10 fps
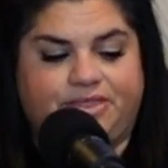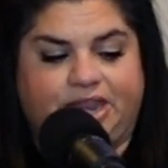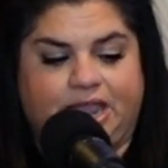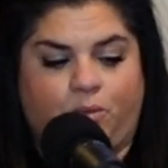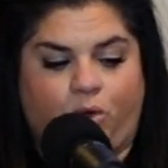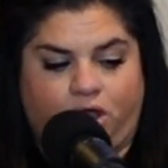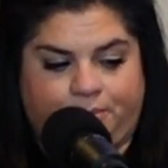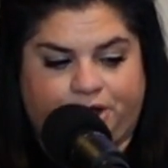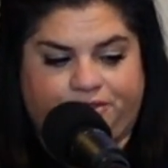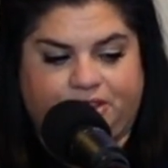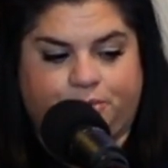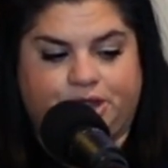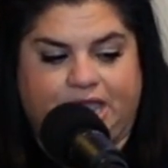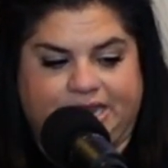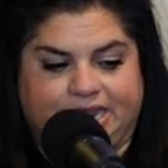And then at Walmart, they
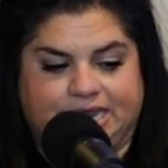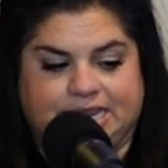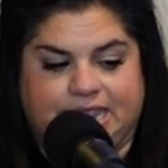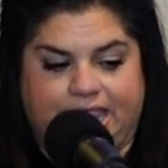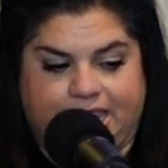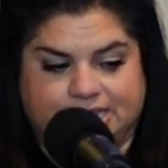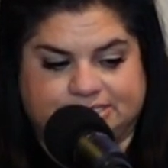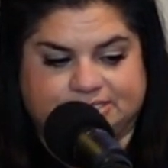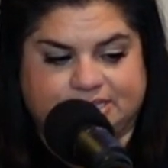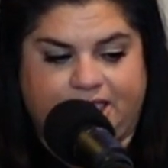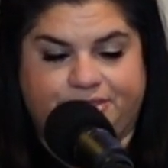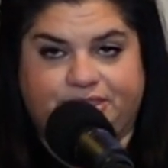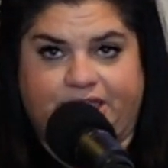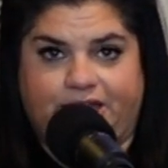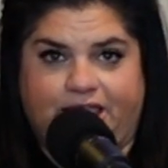were $9.98.
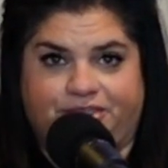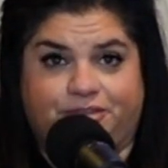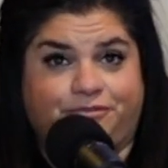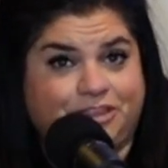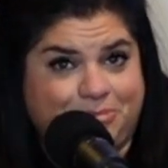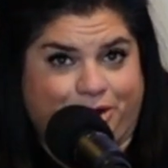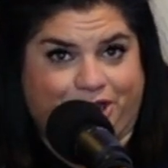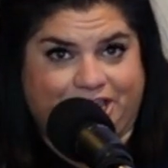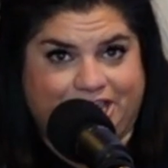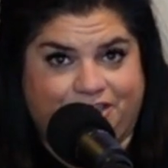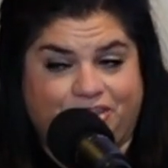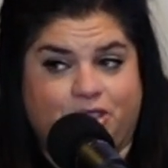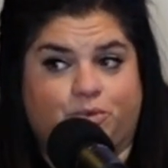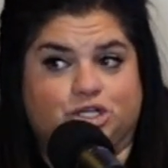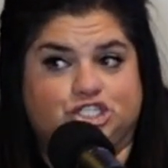And then at the flea market,
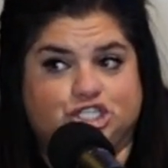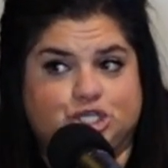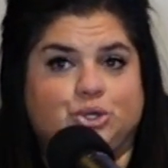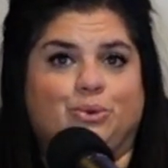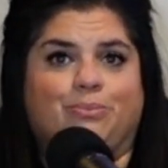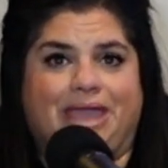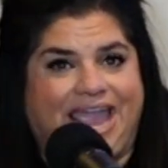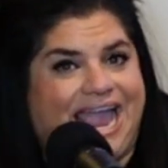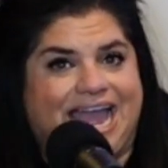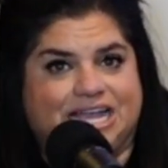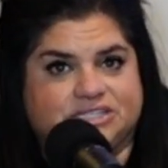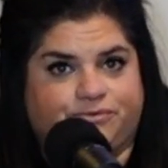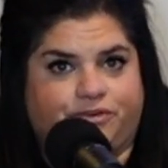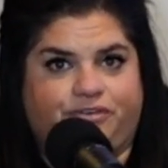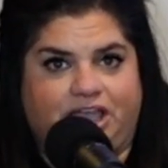they were 2 packs
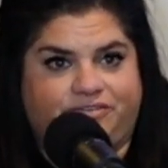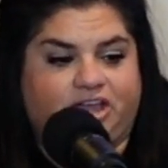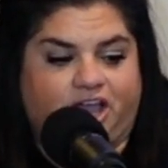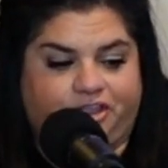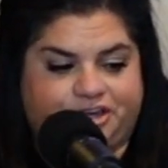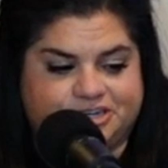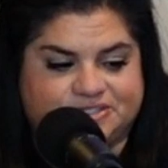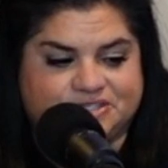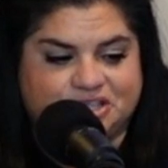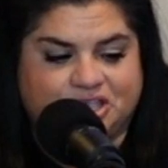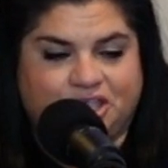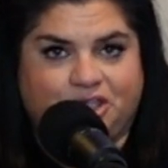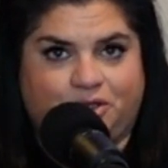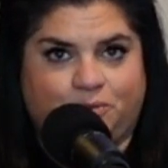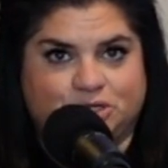for $5,
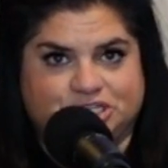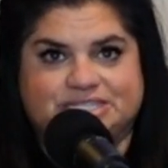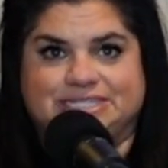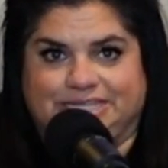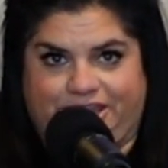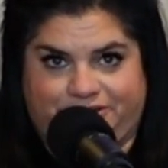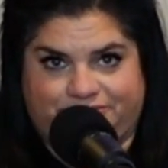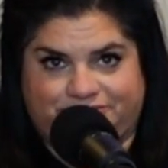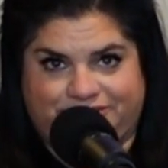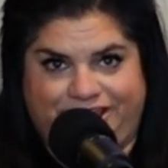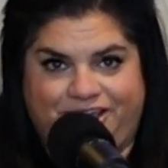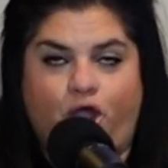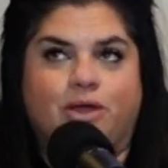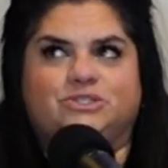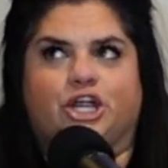which is insane. Oh,
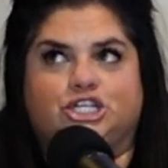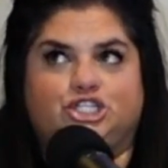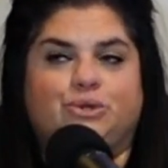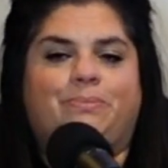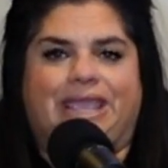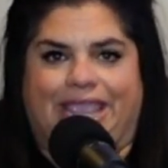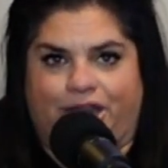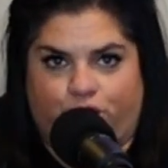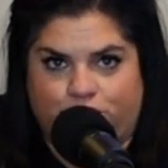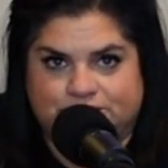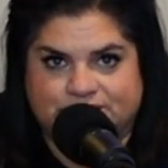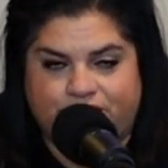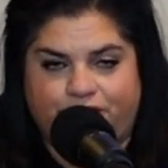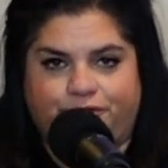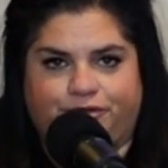I'm sorry, 2 panels
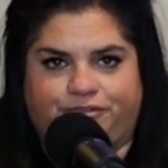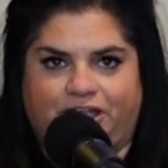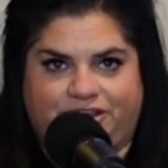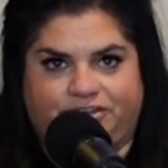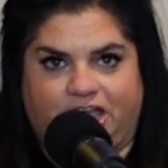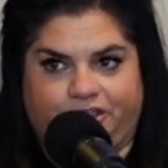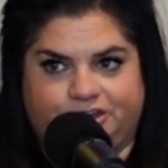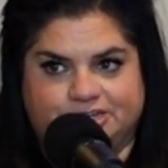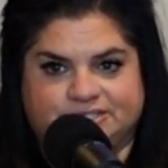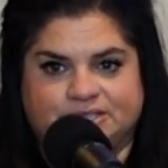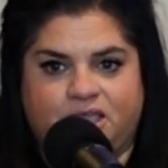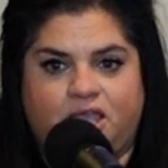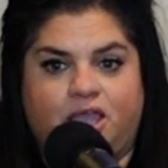for $5.